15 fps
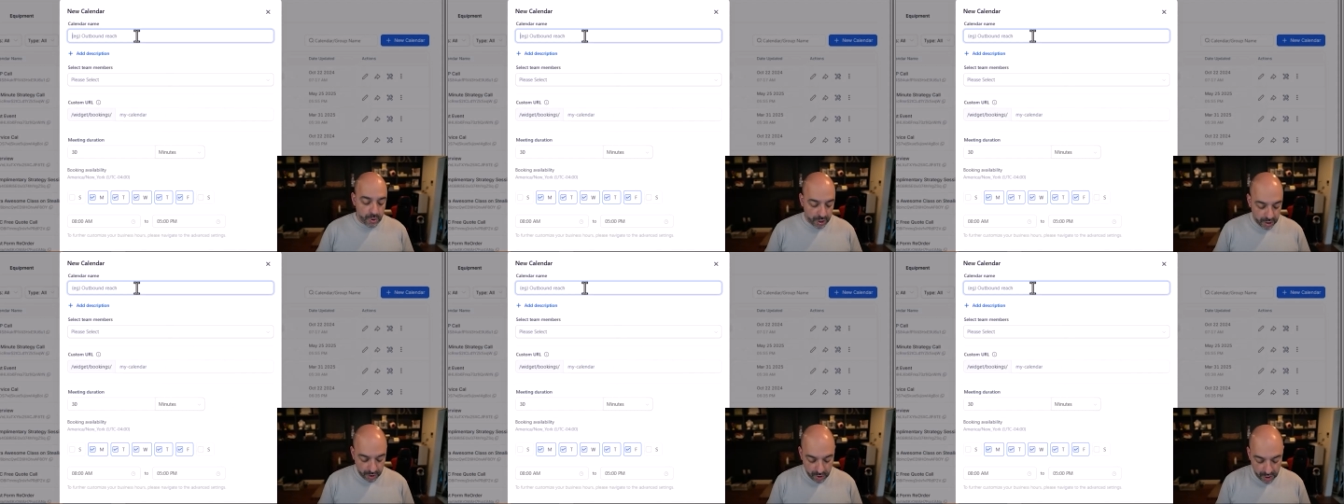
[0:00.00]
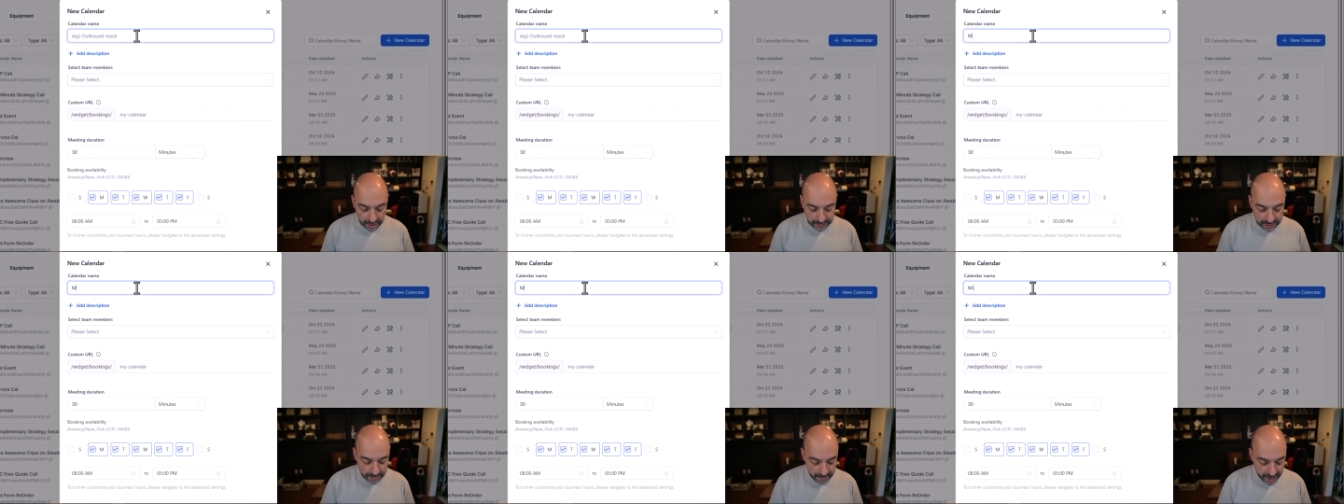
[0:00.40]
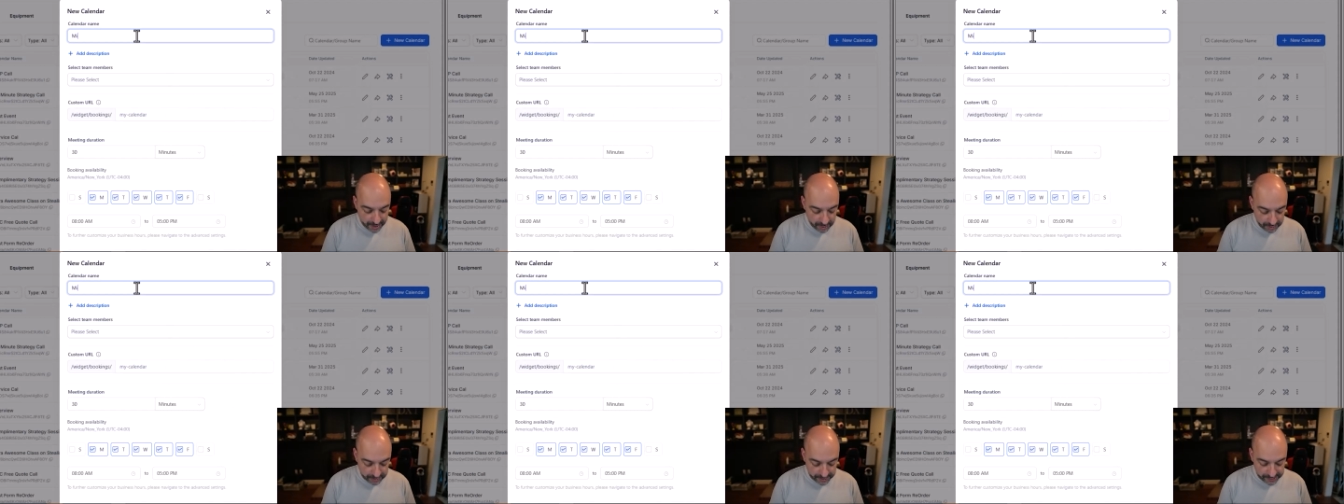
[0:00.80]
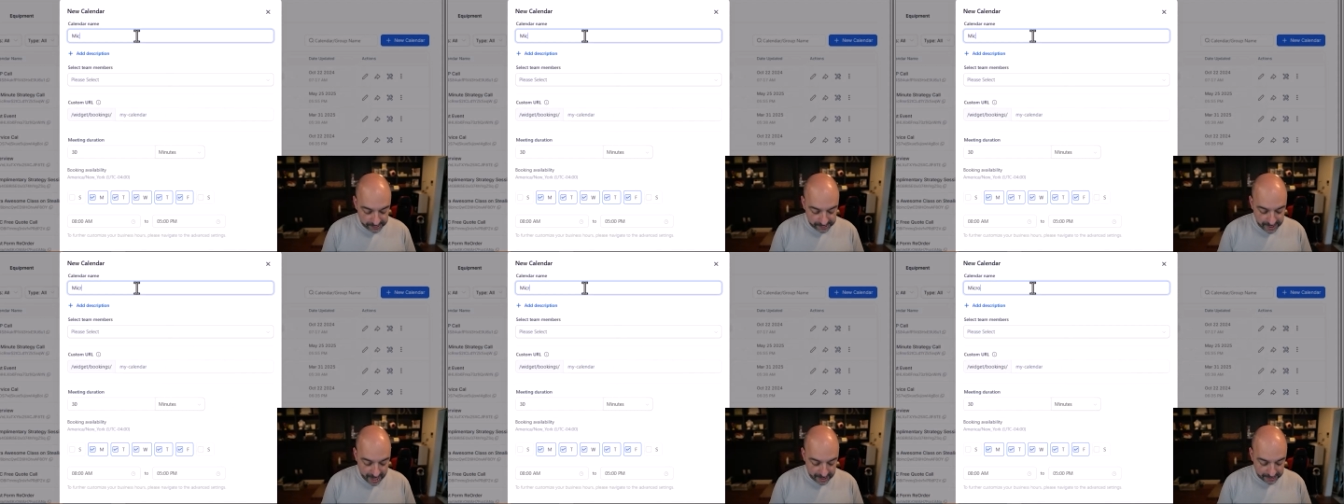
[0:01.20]
We're going to call it the
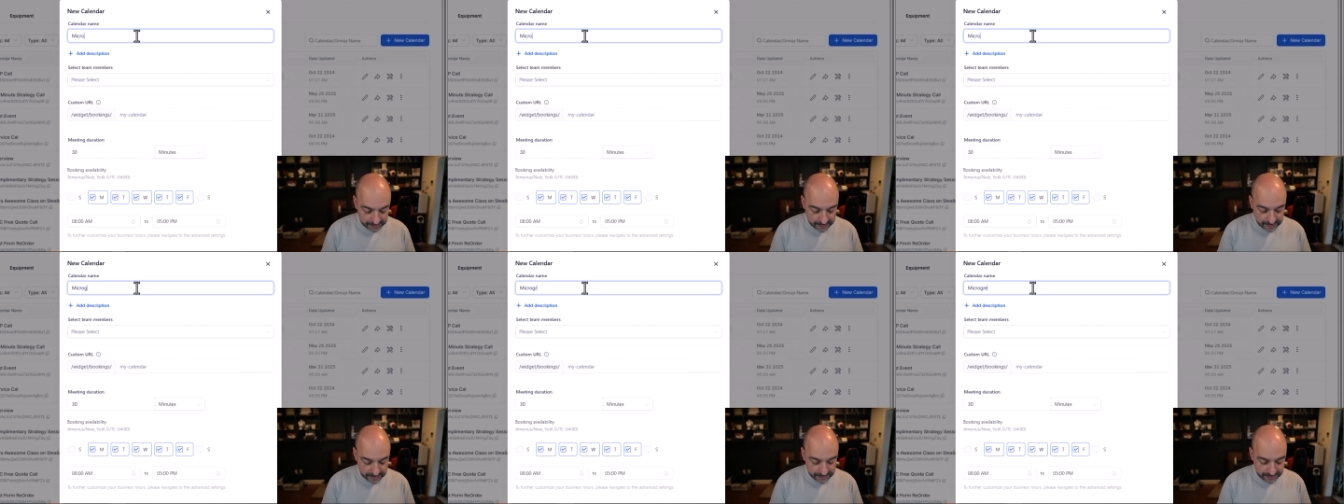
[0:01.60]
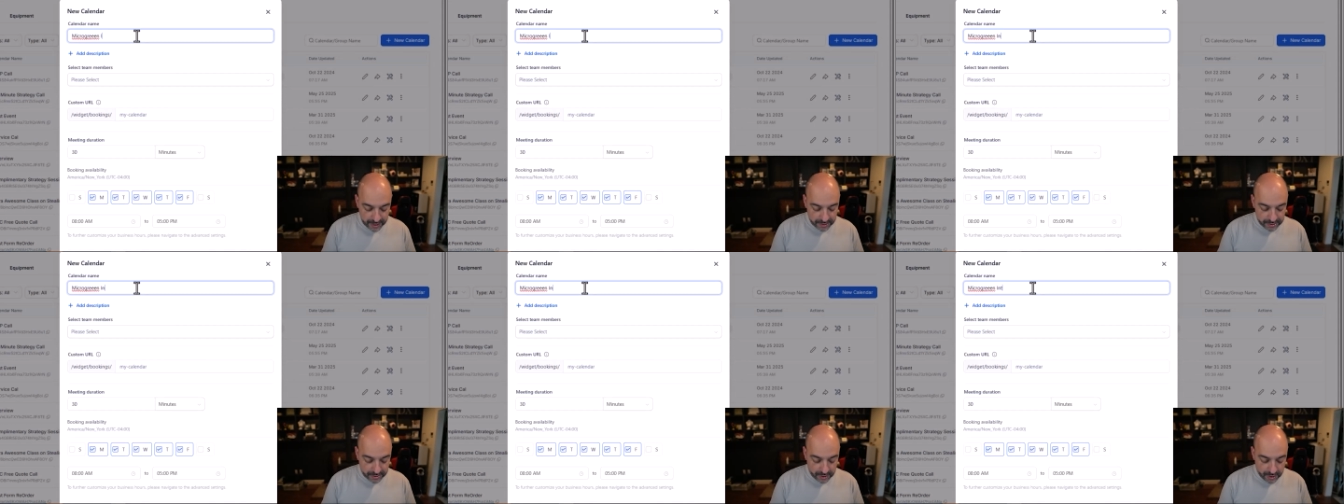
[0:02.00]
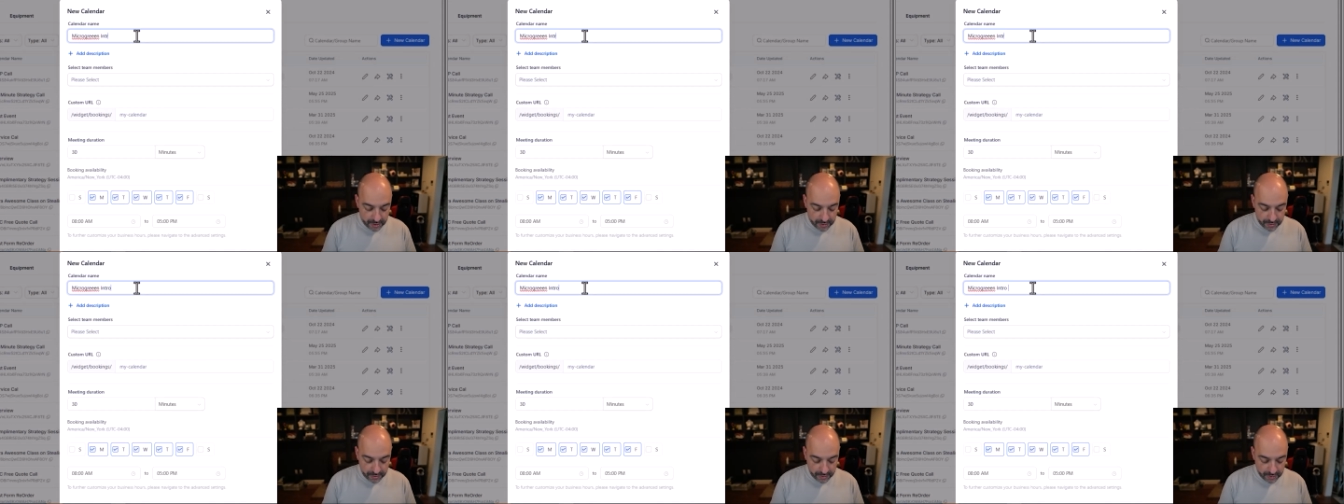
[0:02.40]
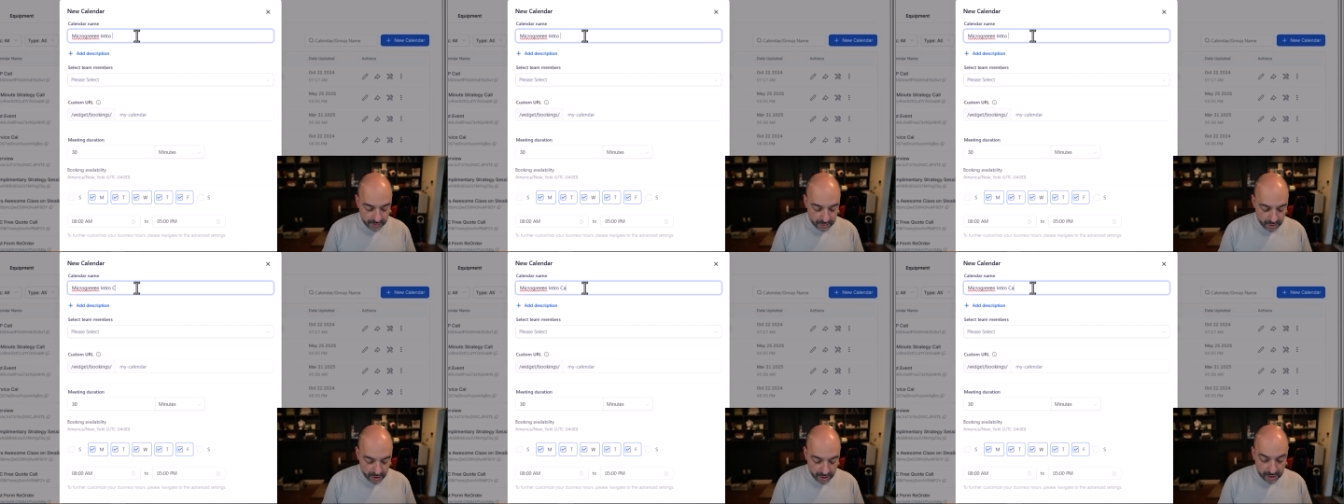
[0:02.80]
microgreens calendar intro
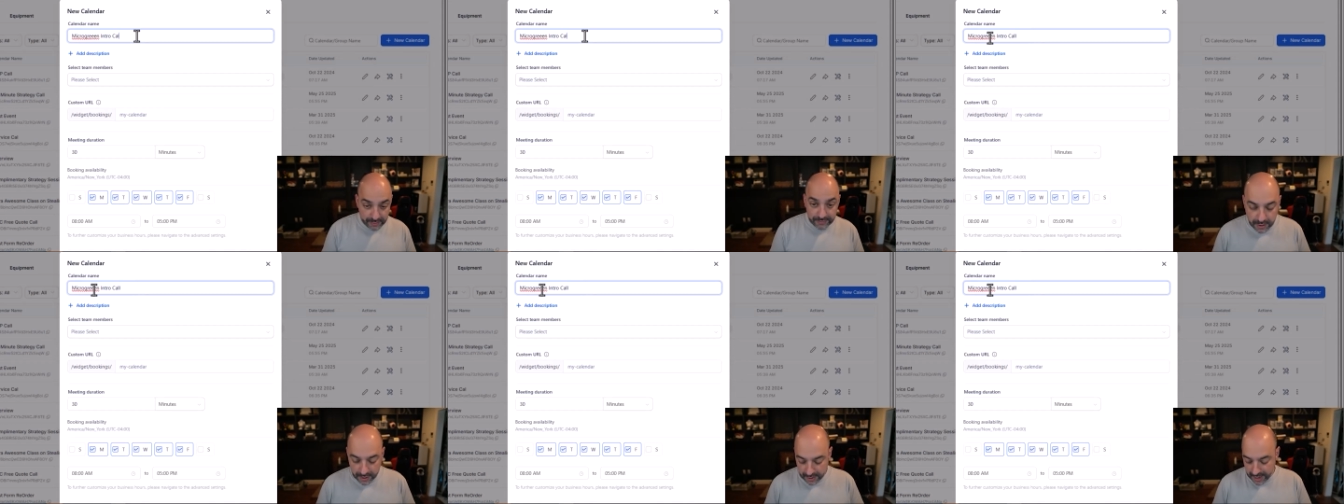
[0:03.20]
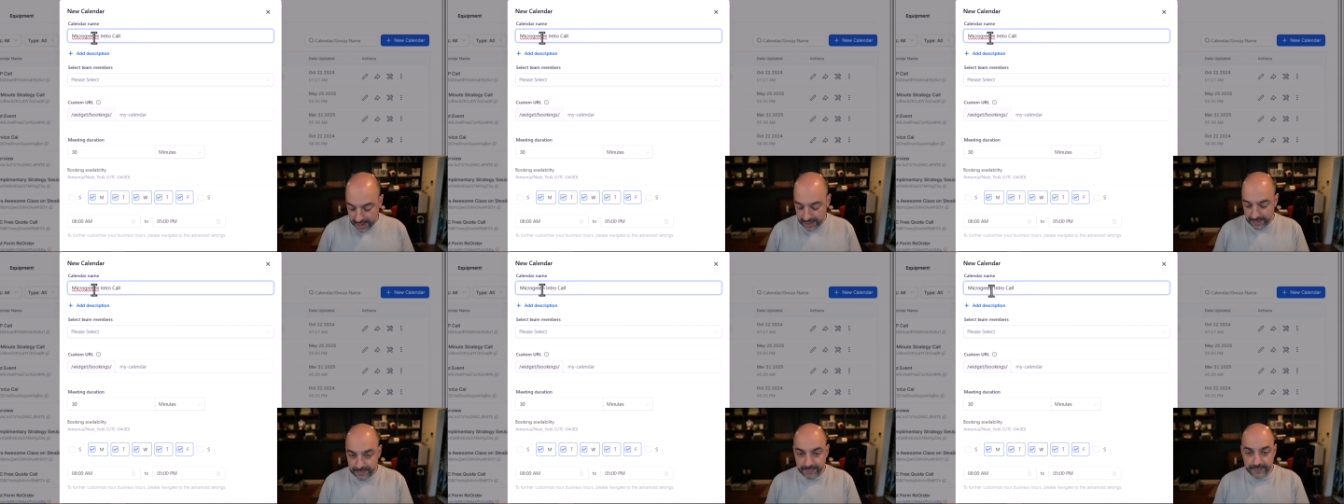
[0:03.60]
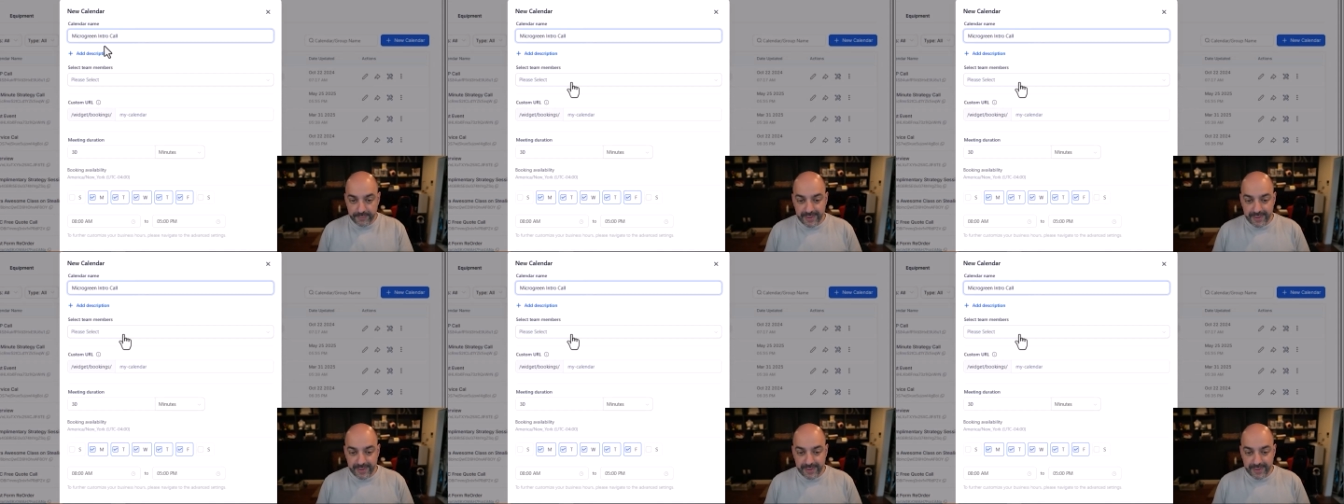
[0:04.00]
call. All right.